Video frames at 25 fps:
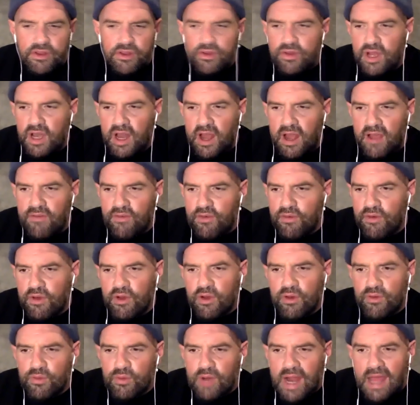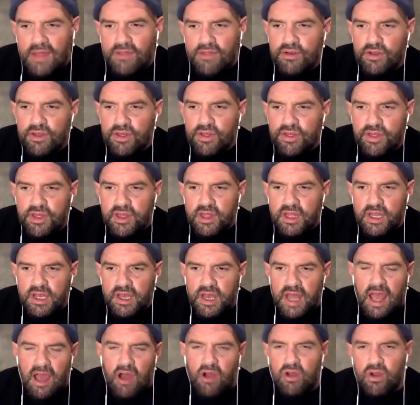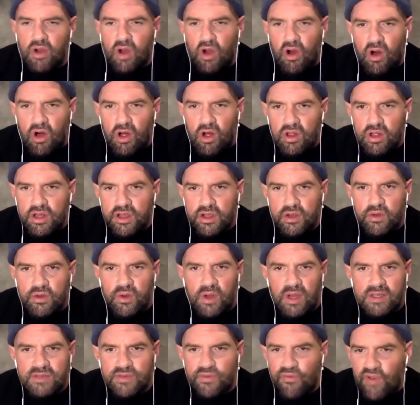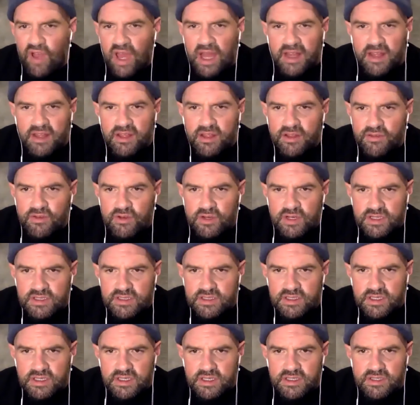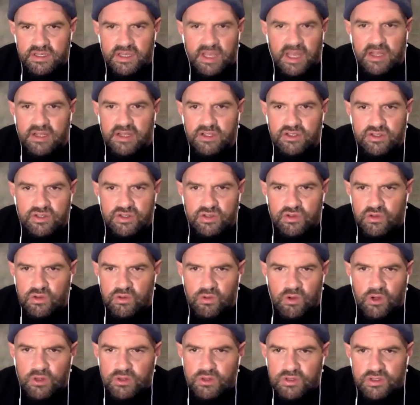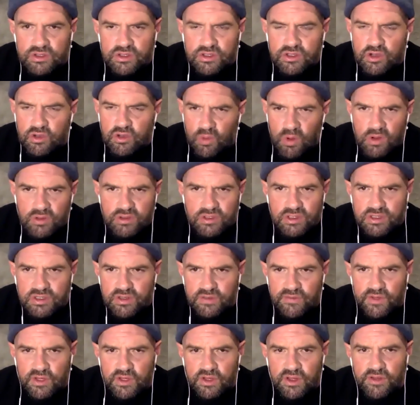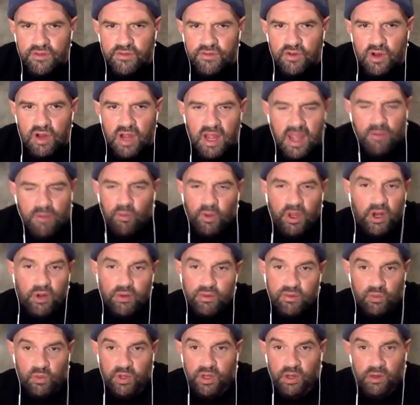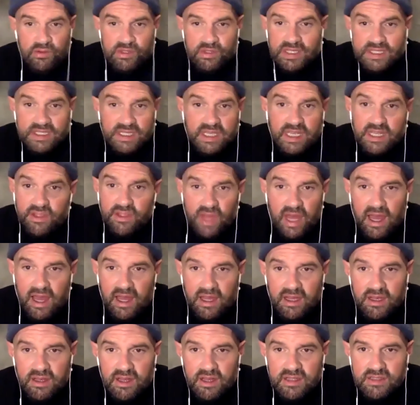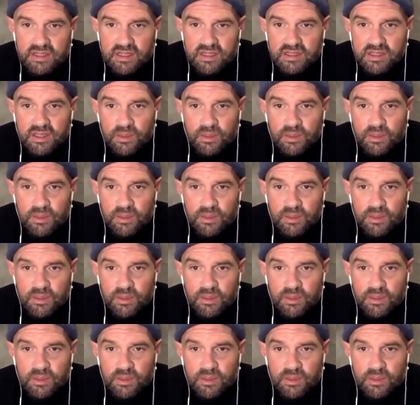you could have a, a, rather thin alcoholic who has fatty liver disease and sclerosis, sclerosis of the liver, and we don't we don't see that. Yeah. That's